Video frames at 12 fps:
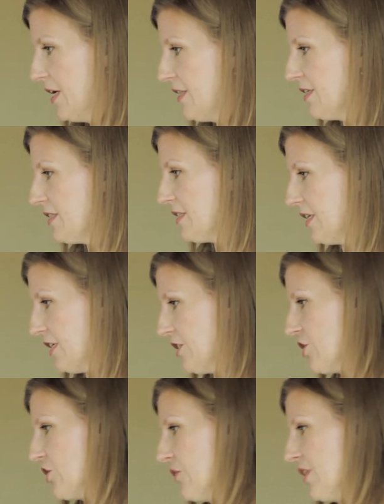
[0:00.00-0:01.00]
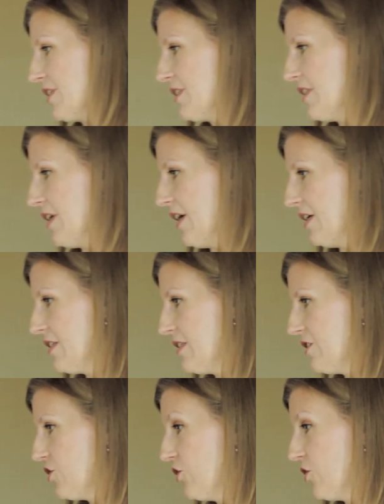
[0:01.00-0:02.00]
this study showed us that
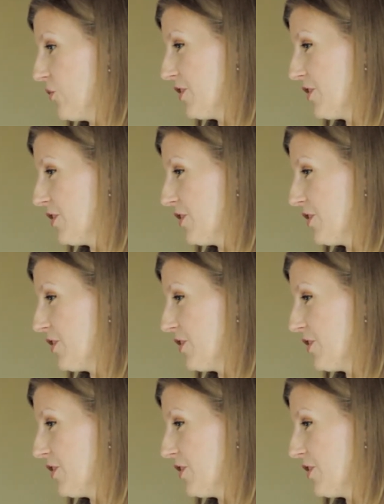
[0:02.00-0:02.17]
children